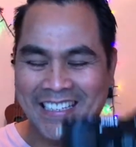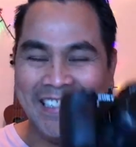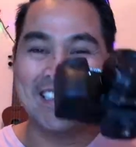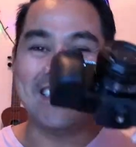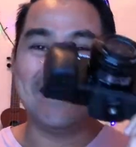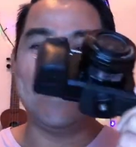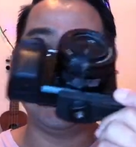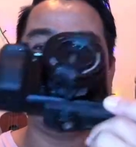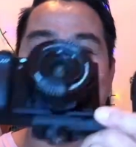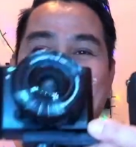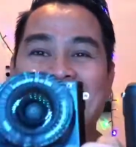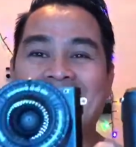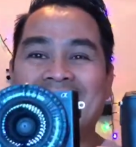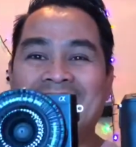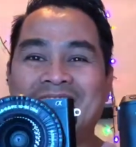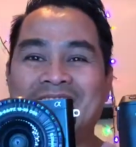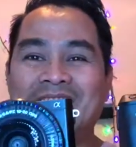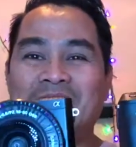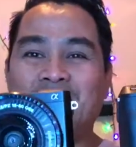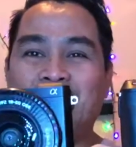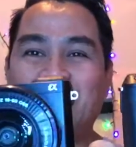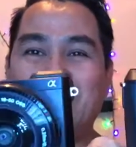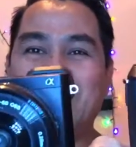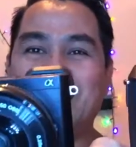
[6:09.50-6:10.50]
Yeah,
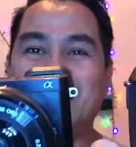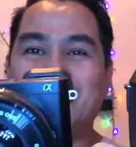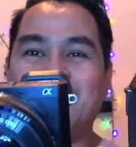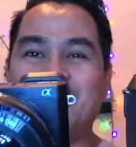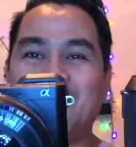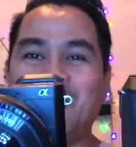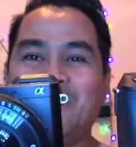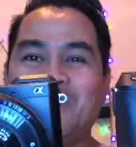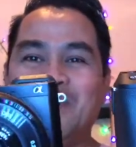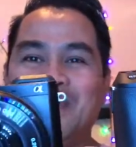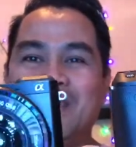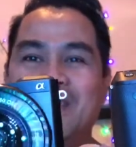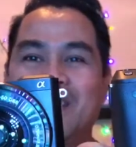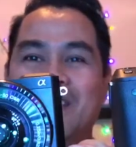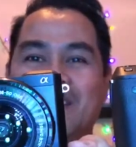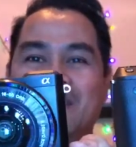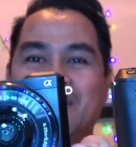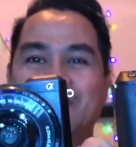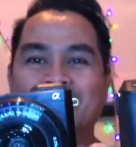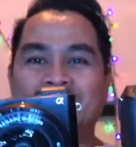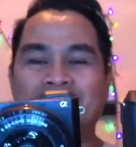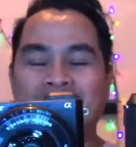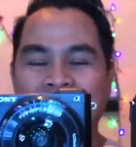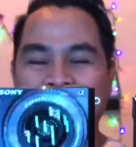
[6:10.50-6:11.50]
the winner of the
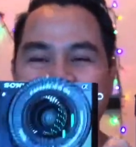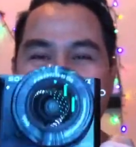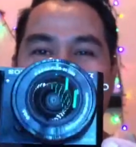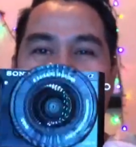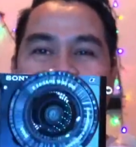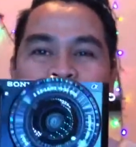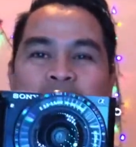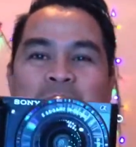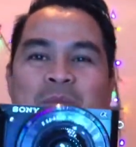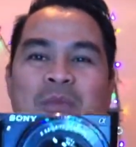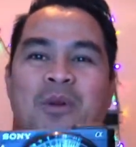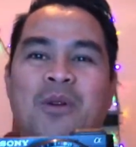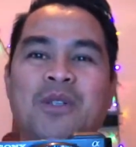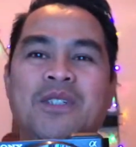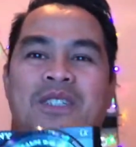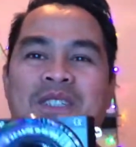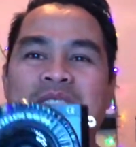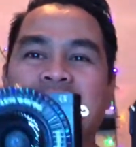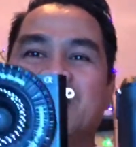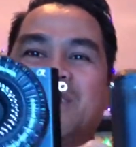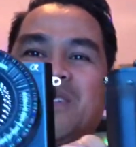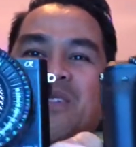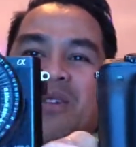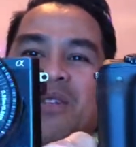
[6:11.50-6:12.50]
focus point is the
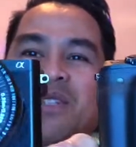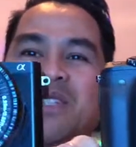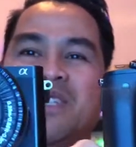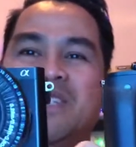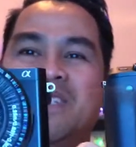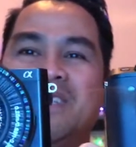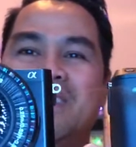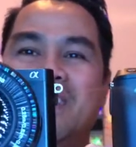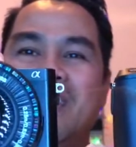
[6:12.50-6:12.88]
Sony